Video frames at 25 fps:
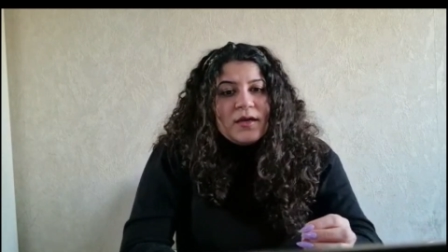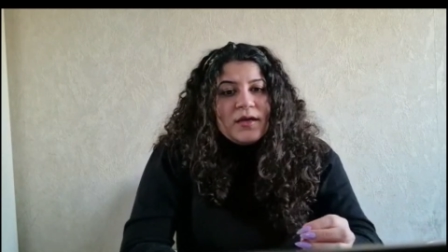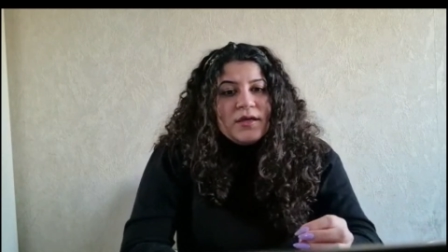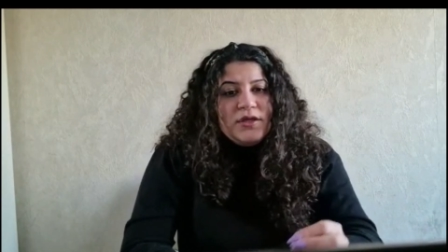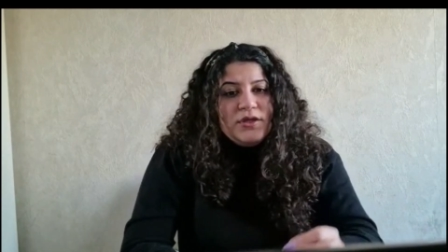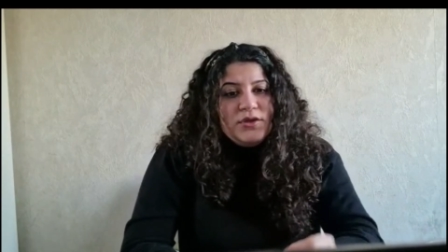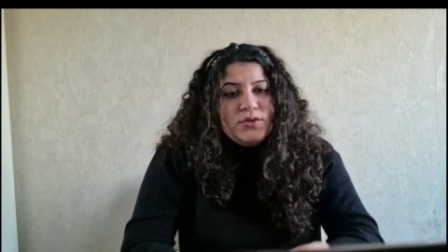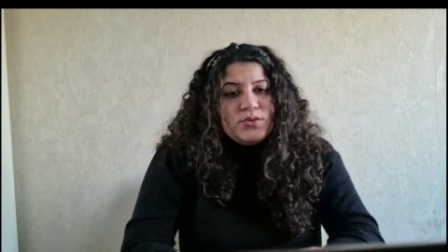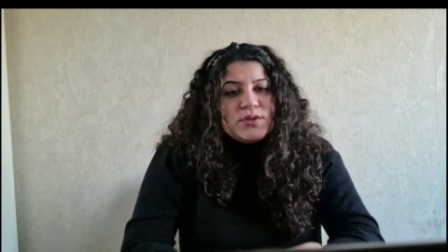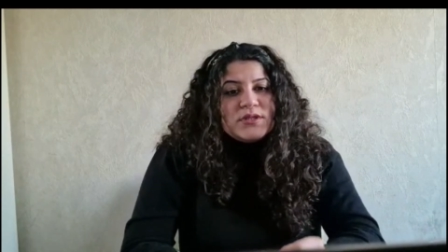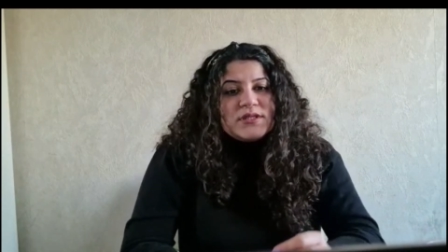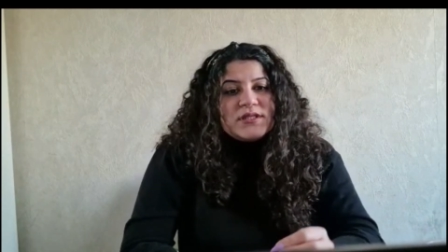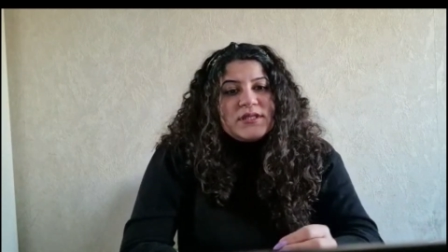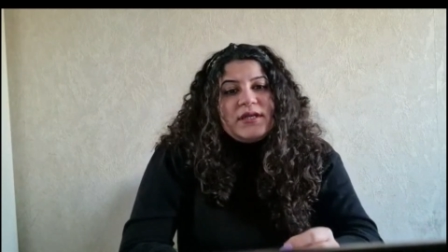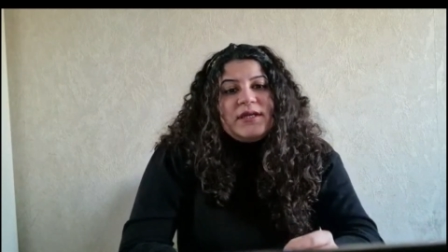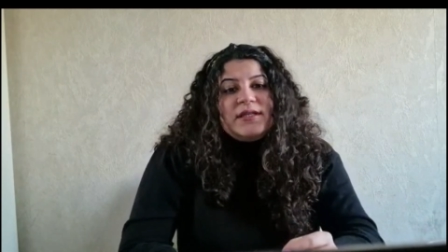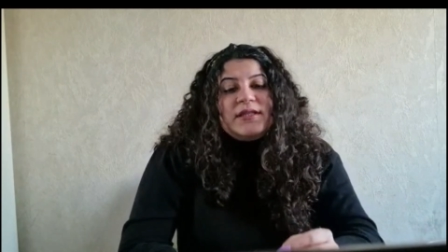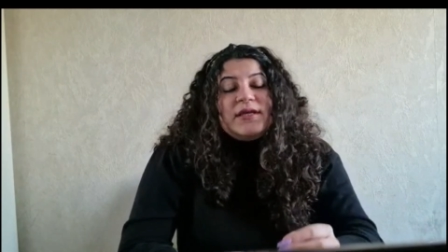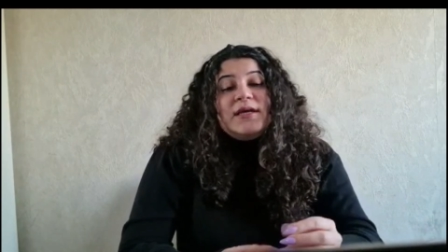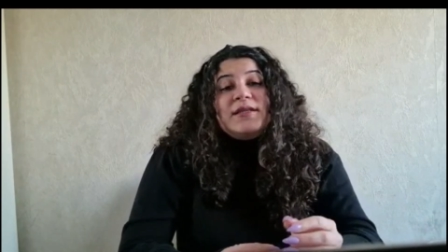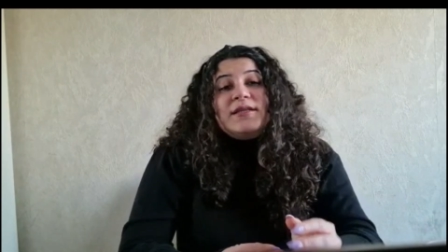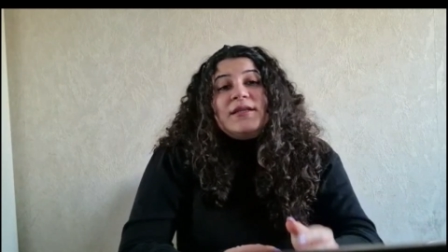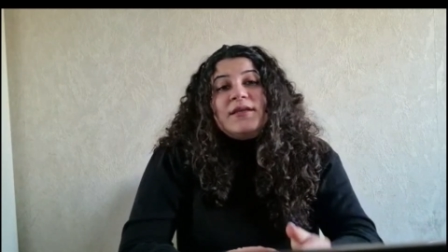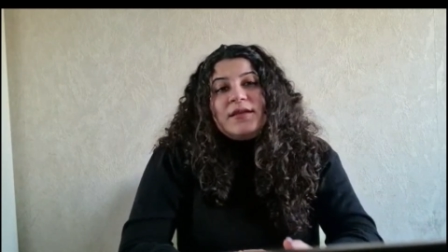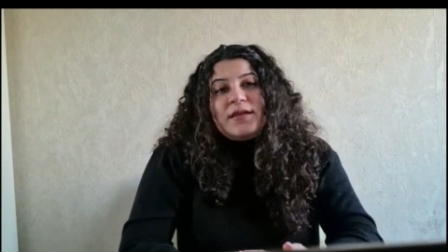used in
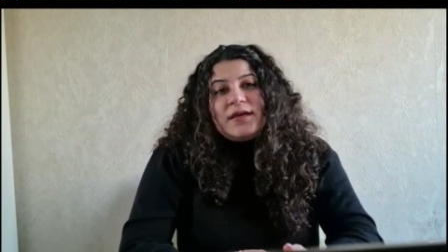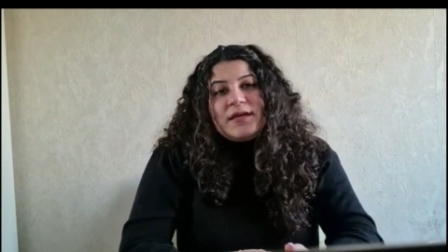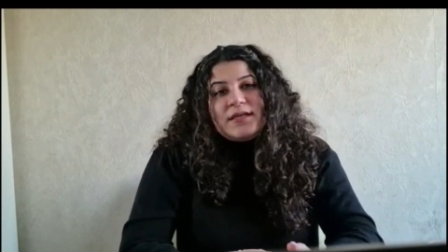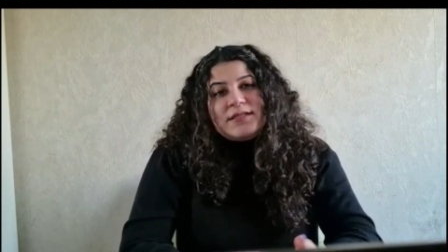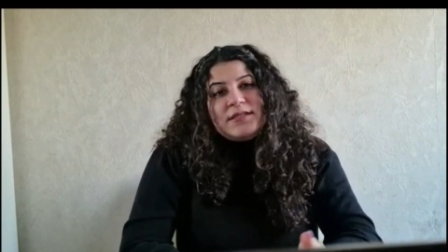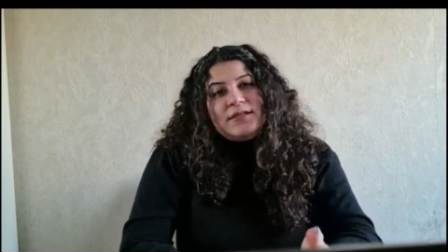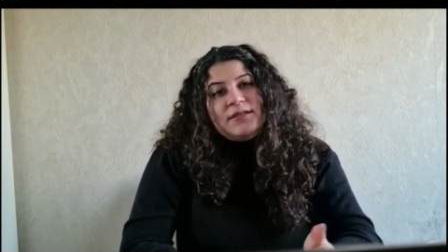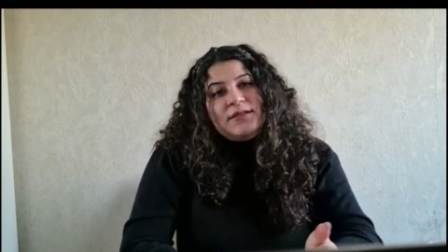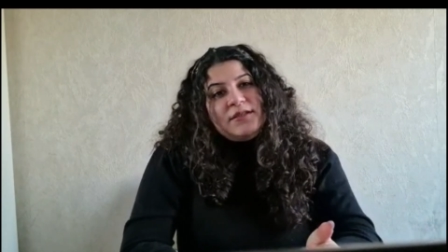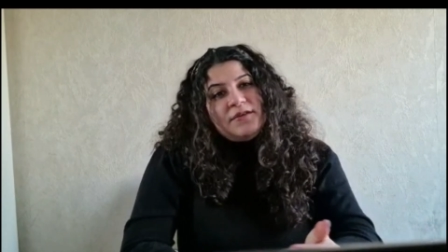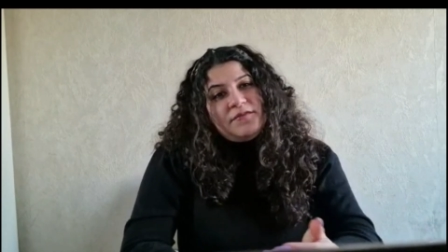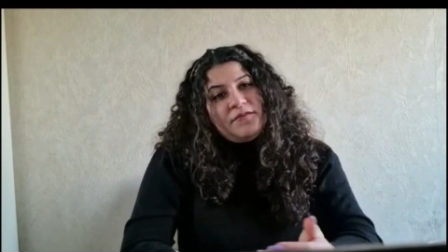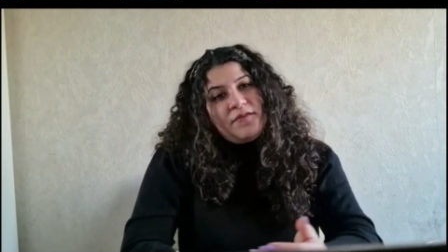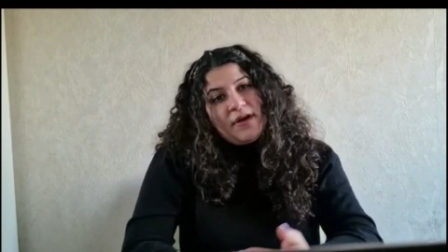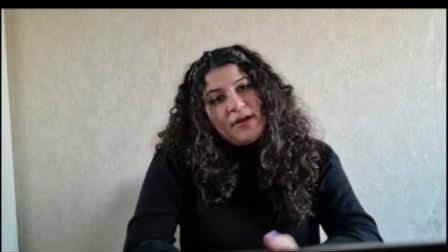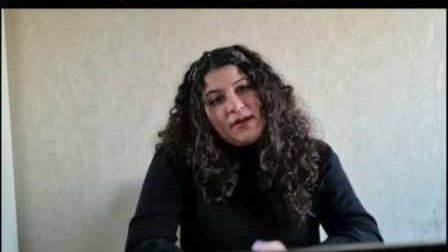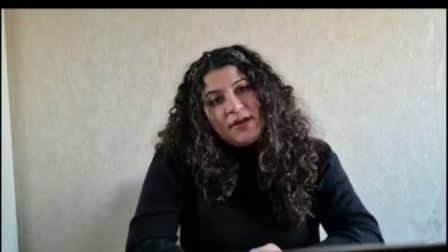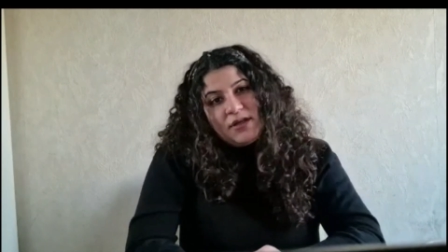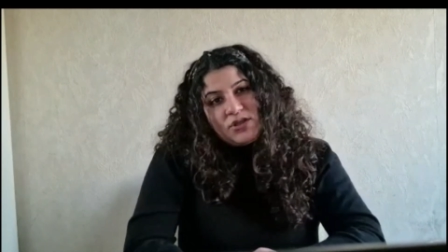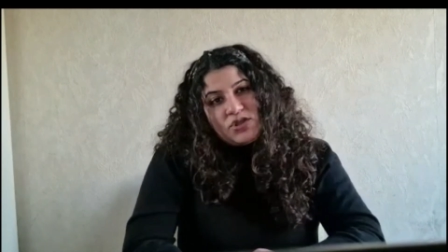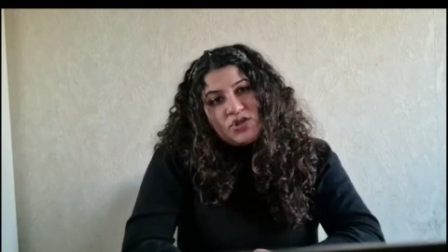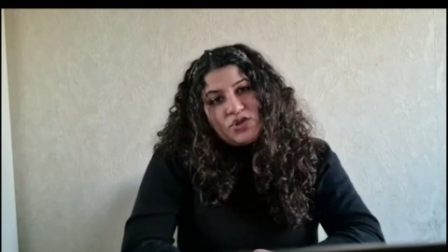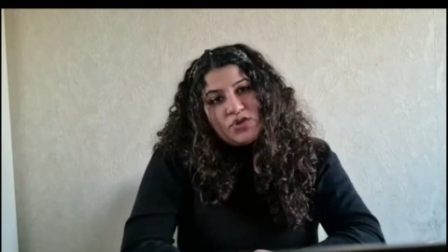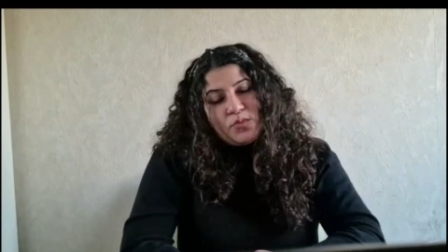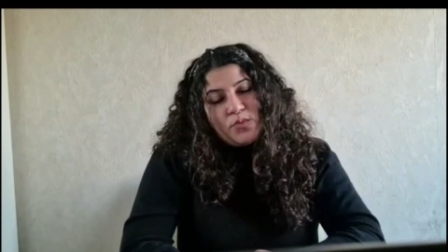analyzing the
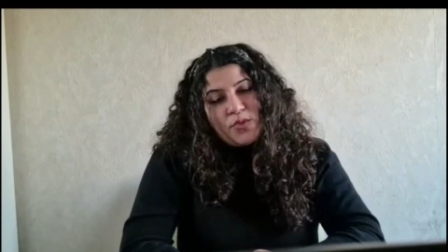financial